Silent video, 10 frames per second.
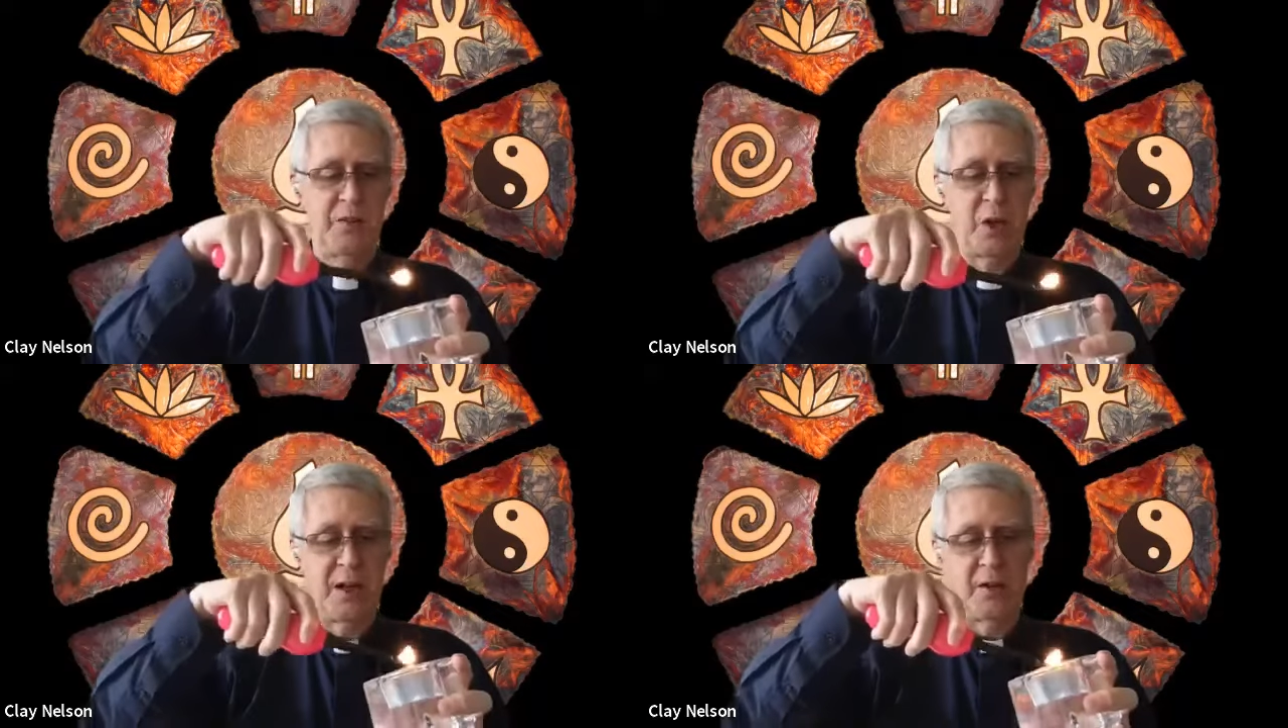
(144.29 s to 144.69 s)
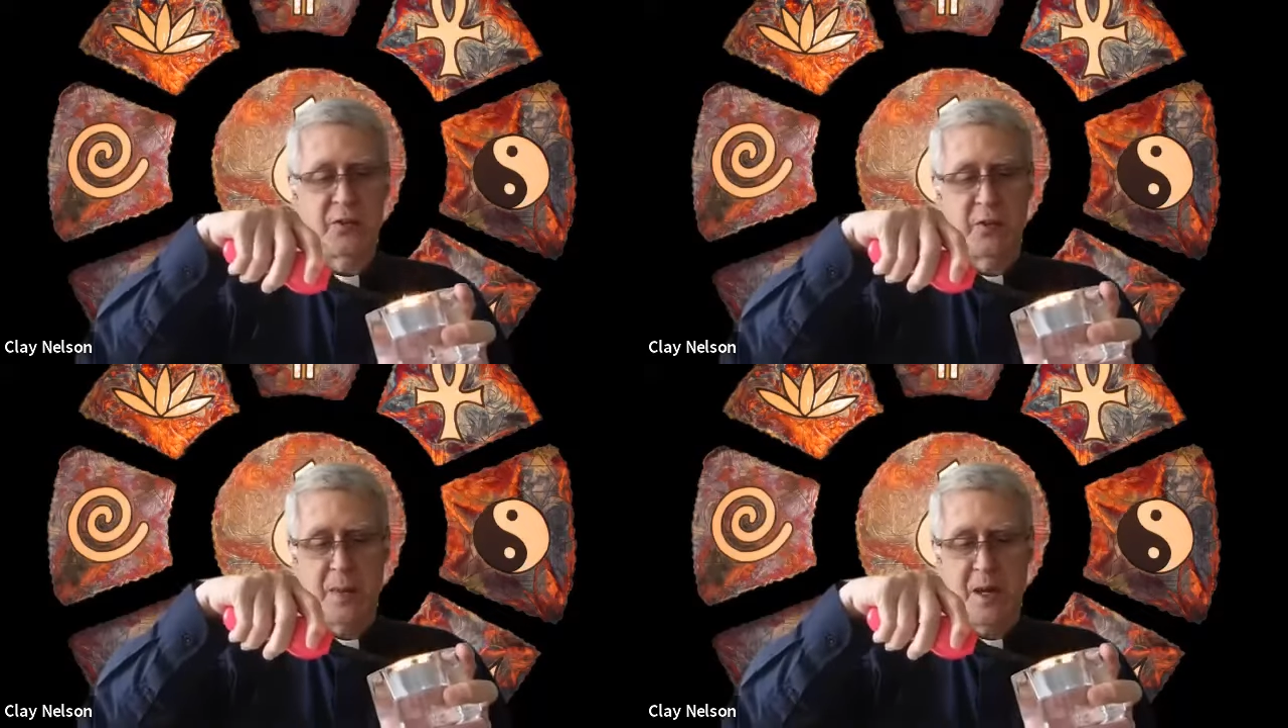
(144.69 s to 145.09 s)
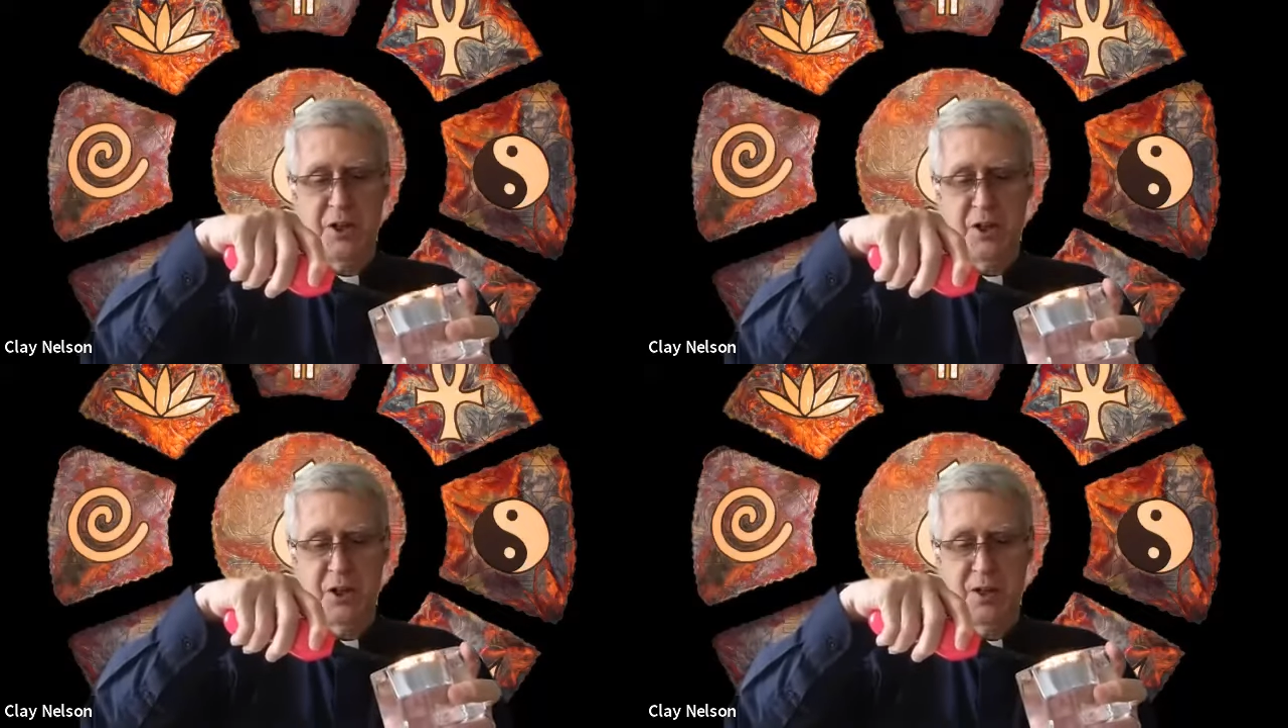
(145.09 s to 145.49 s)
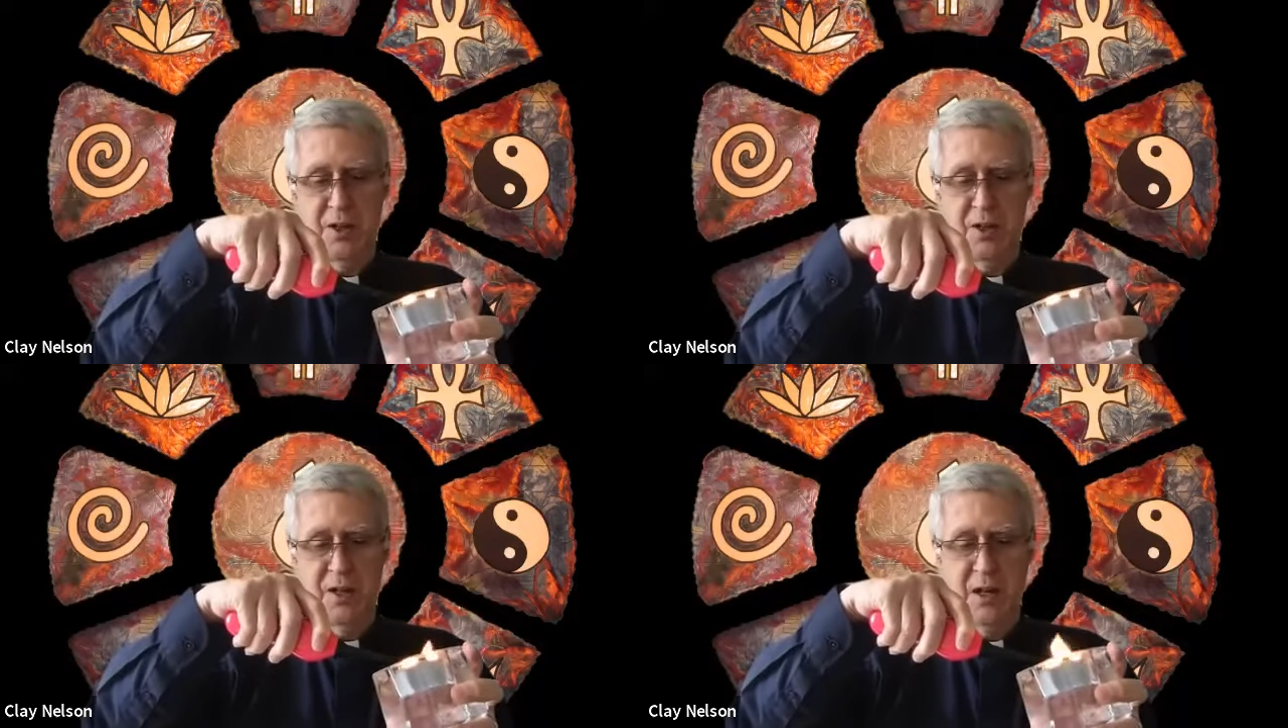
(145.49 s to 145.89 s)
transformation
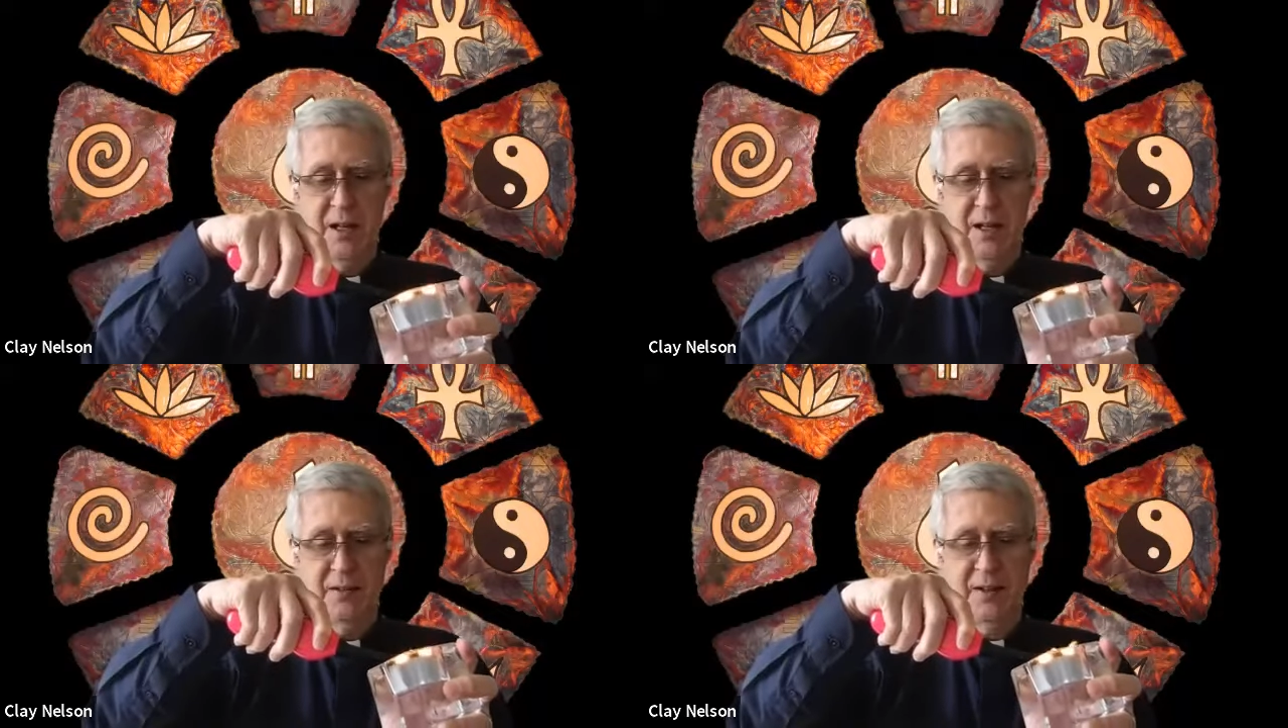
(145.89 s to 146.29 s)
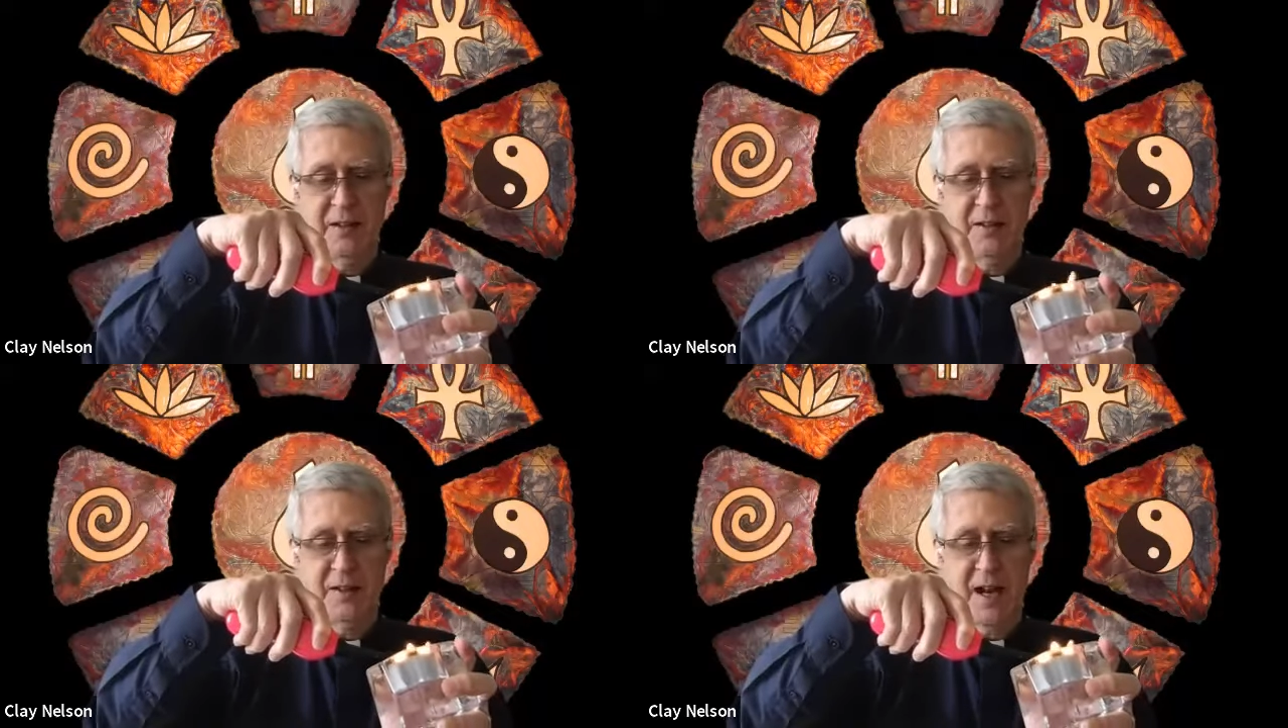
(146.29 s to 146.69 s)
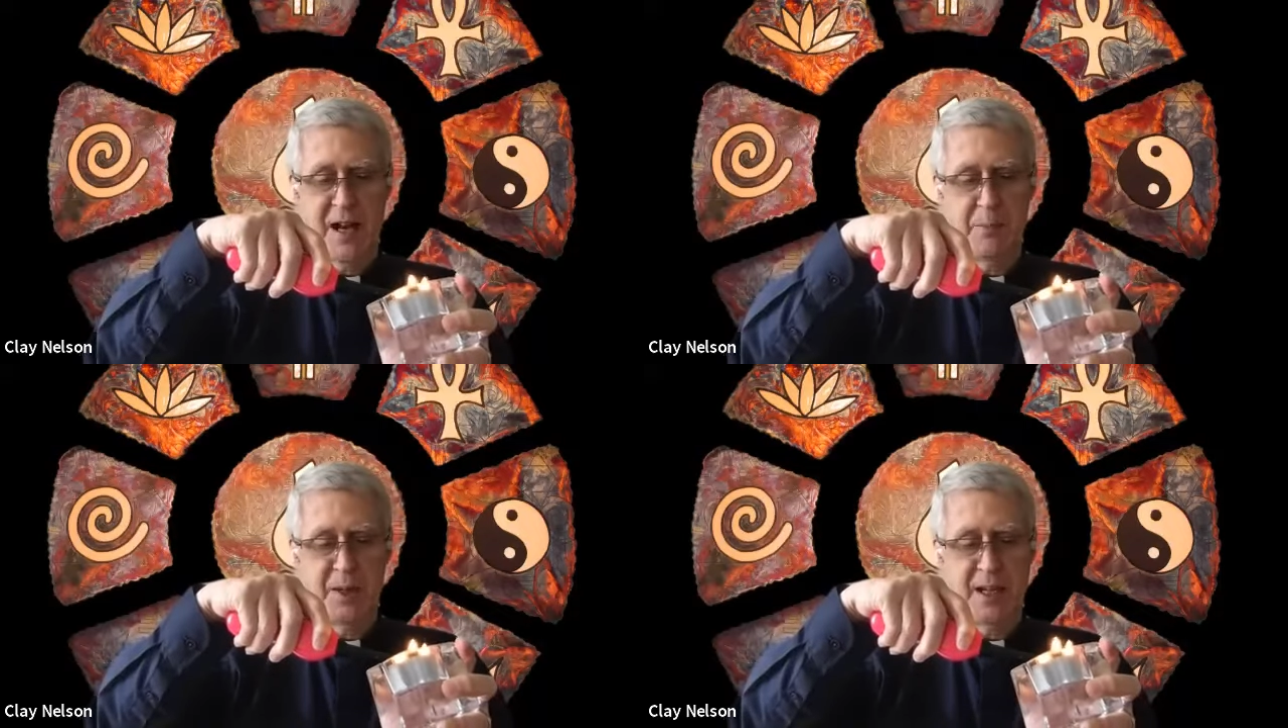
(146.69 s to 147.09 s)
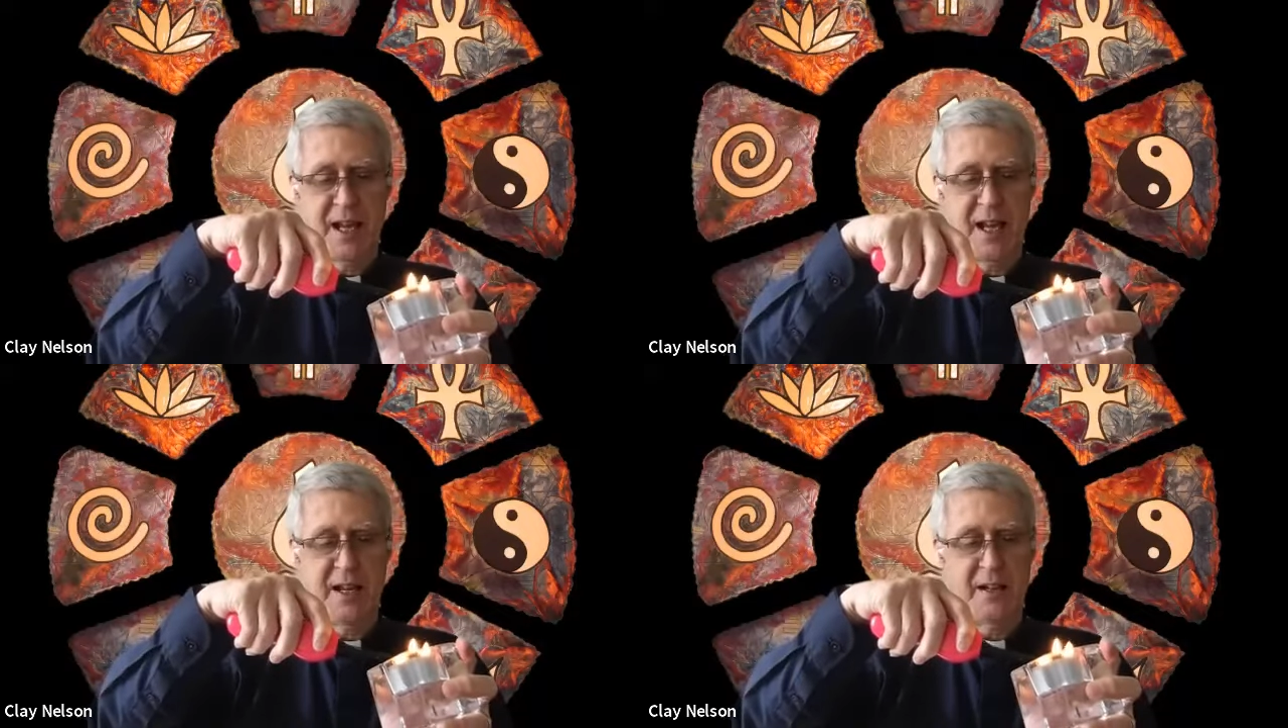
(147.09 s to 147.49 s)
since time
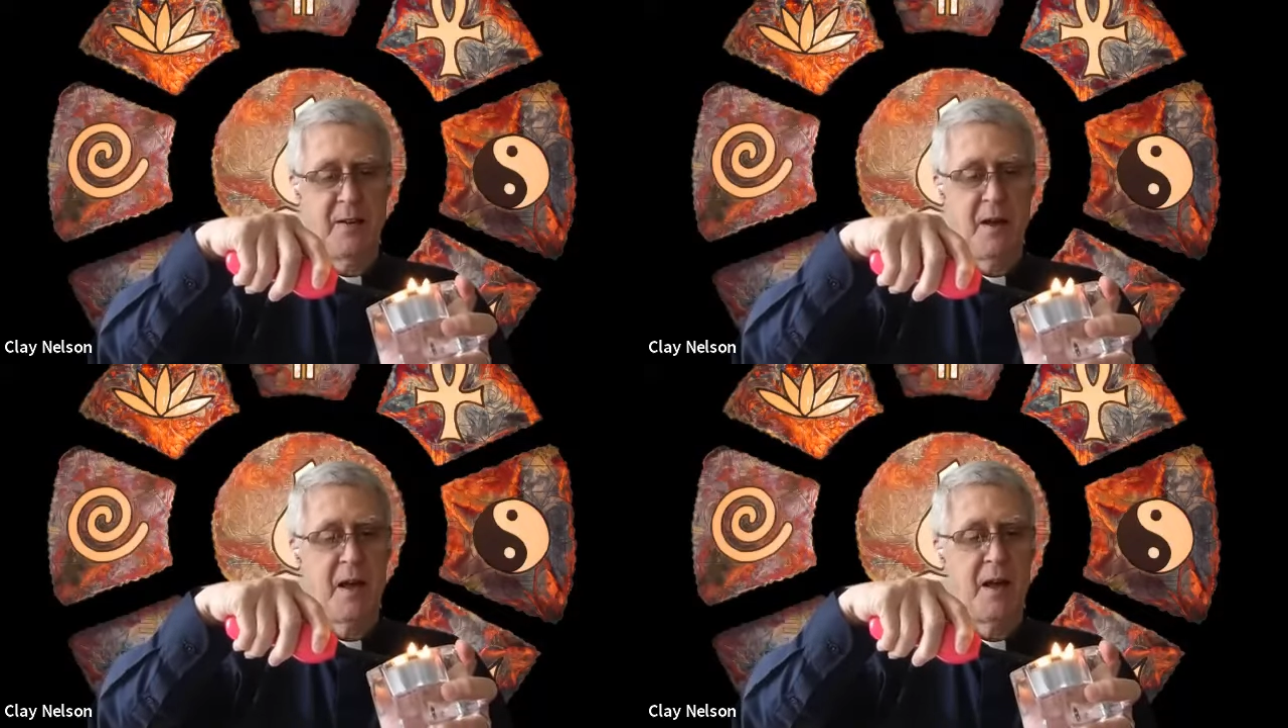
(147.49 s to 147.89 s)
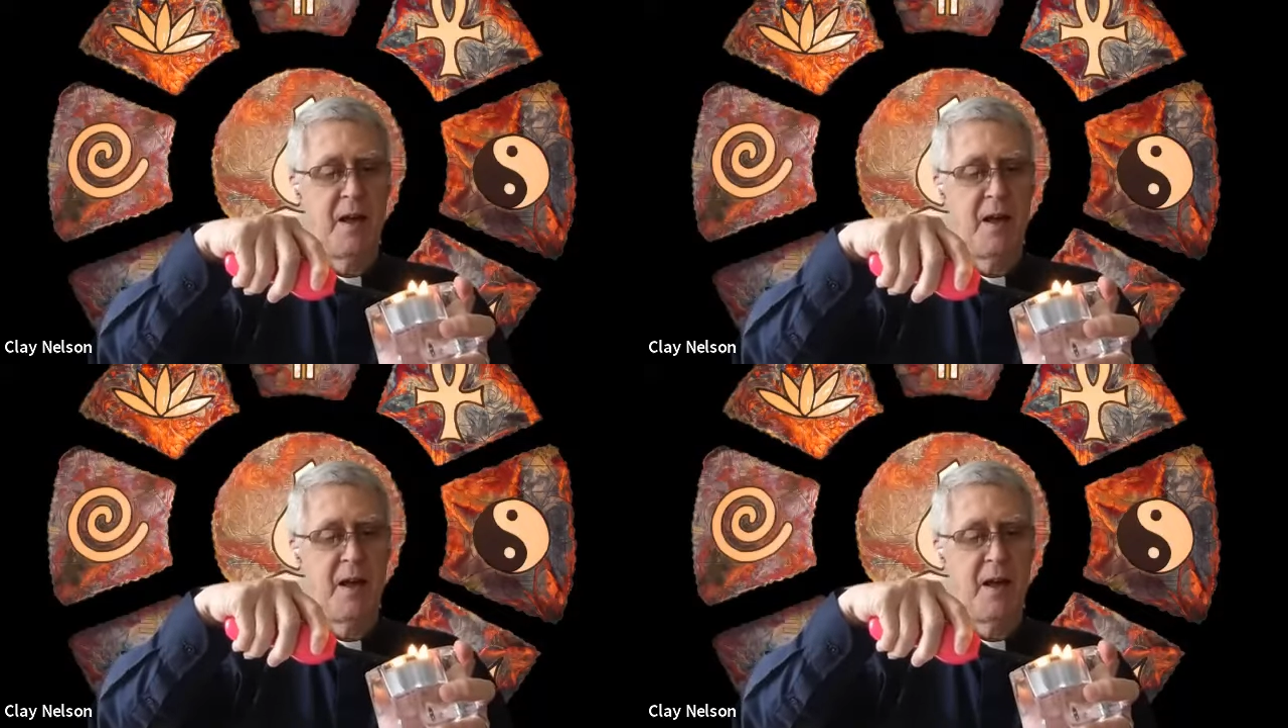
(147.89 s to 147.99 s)
began,